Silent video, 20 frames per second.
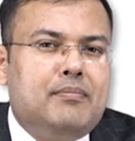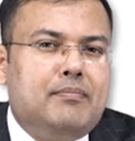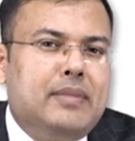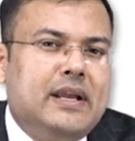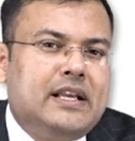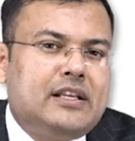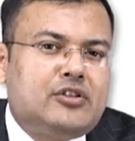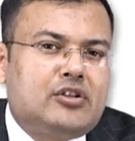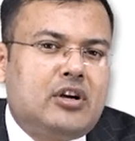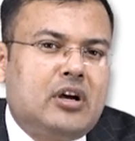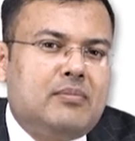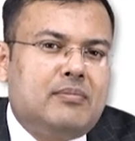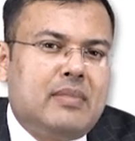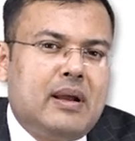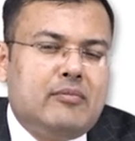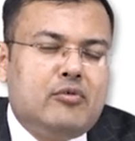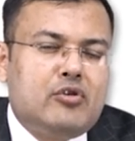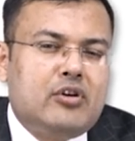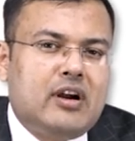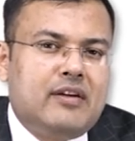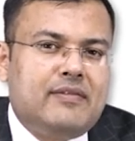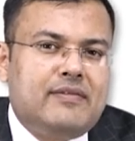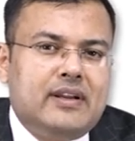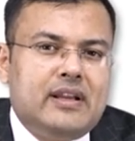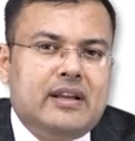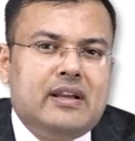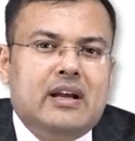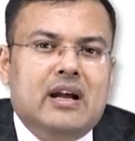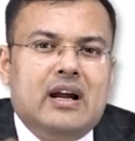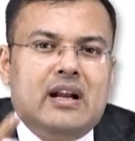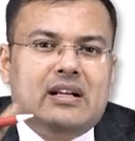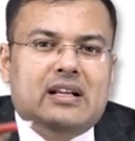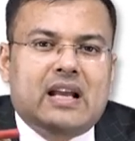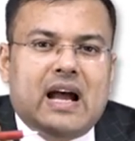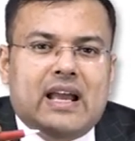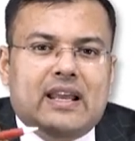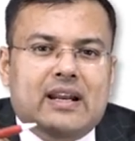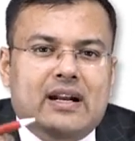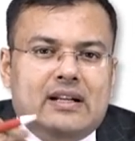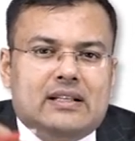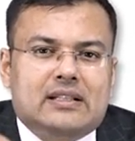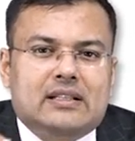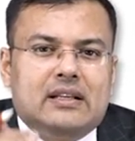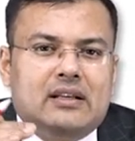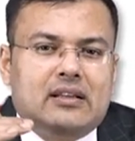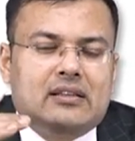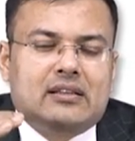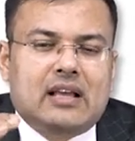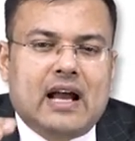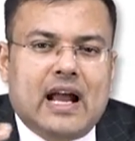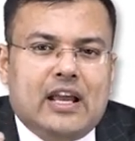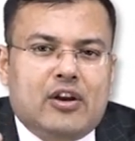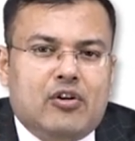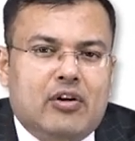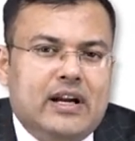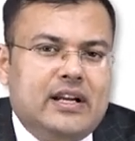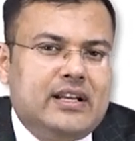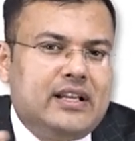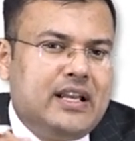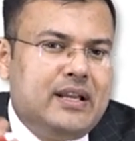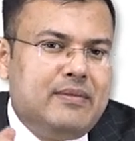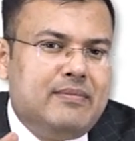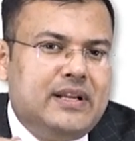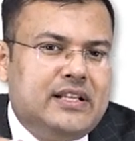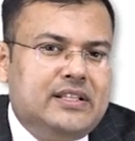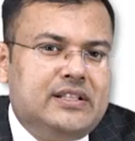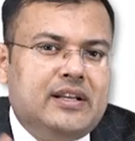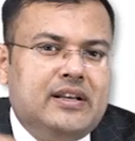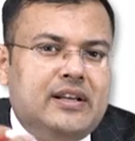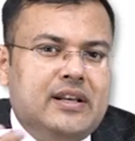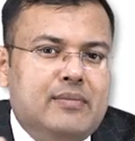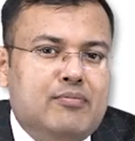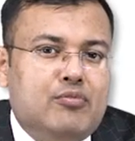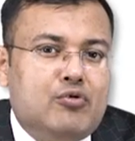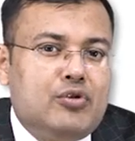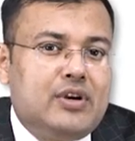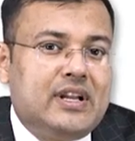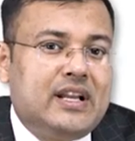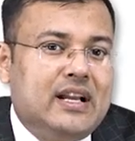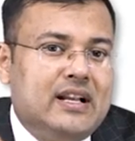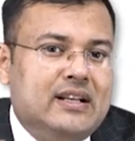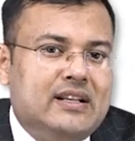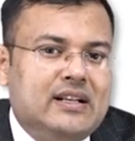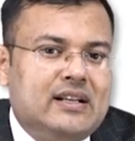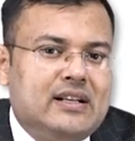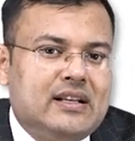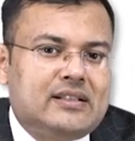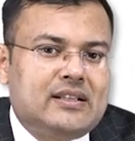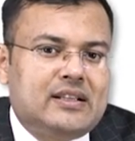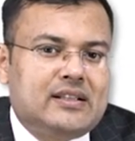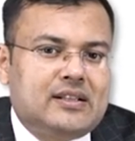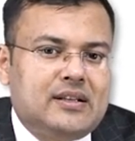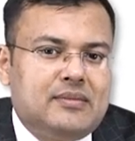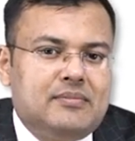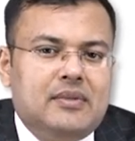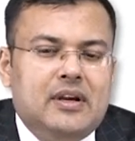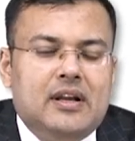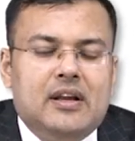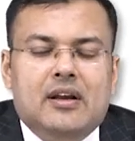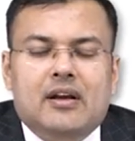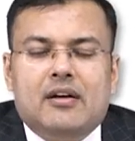based on mammography, TI-RADS thyroid imaging reporting and data system,